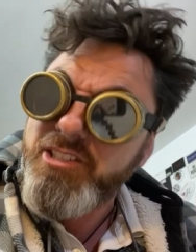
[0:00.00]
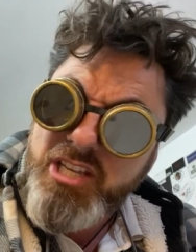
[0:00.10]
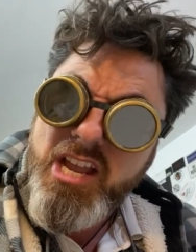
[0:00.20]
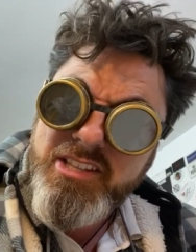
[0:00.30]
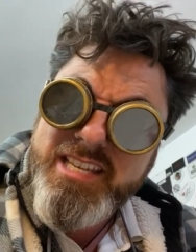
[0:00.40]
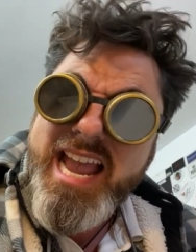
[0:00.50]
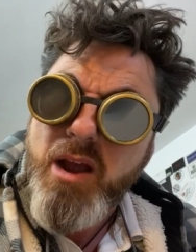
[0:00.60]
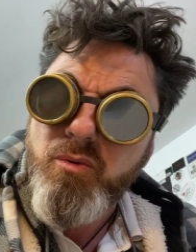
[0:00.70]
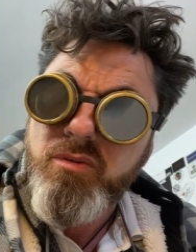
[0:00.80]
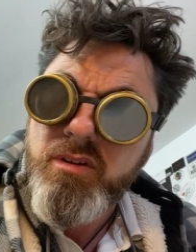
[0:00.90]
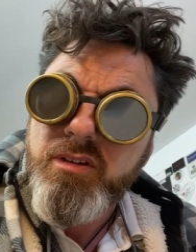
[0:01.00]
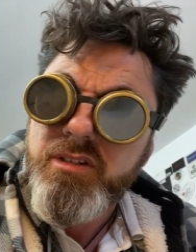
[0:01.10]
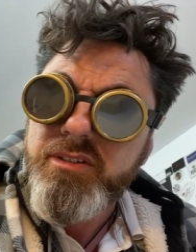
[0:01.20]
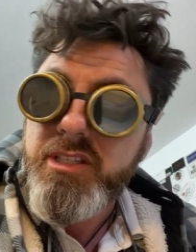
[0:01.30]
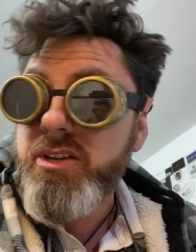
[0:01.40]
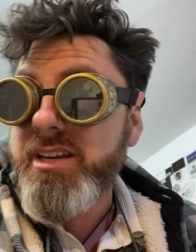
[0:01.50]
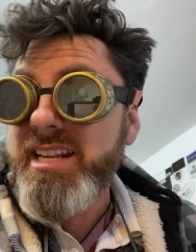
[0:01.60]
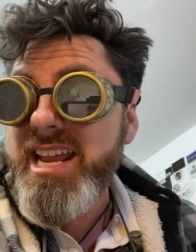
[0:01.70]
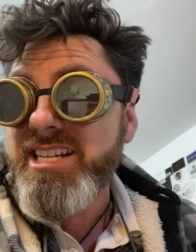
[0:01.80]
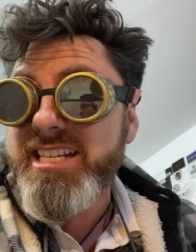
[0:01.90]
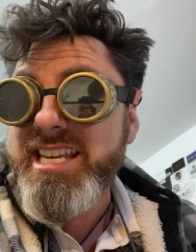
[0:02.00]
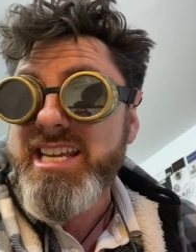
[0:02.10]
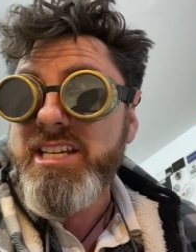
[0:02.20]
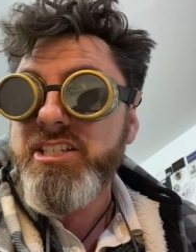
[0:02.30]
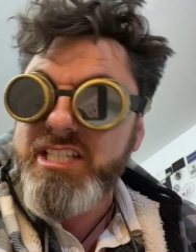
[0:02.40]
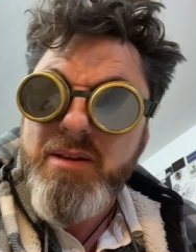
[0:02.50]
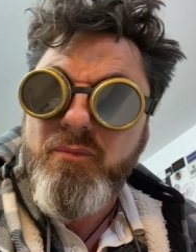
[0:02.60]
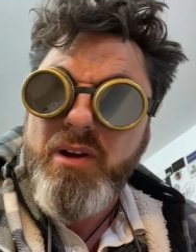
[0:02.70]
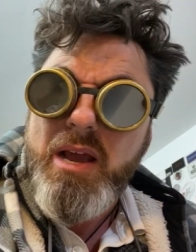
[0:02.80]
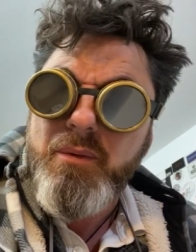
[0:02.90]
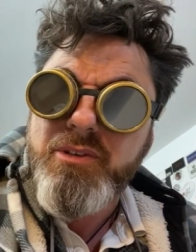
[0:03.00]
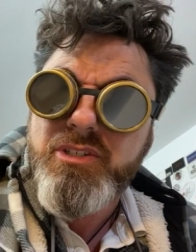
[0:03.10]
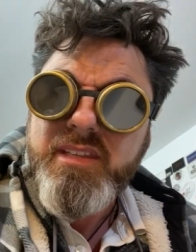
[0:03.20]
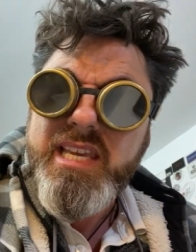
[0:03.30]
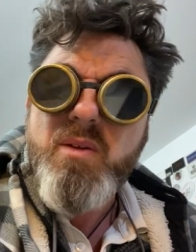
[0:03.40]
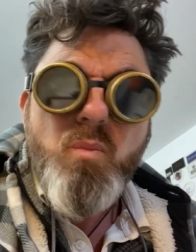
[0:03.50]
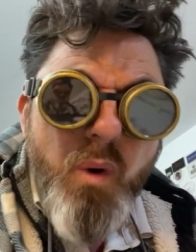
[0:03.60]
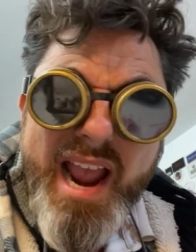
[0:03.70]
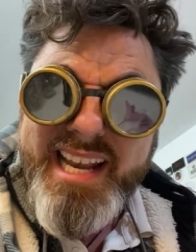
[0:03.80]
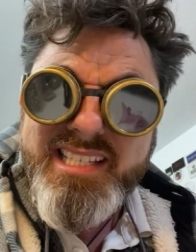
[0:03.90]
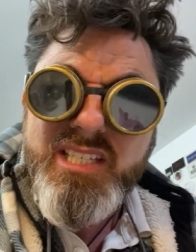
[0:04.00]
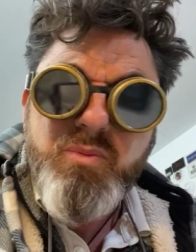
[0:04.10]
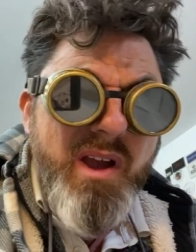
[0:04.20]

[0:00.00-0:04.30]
Turns out that you can actually dip flowers in wax as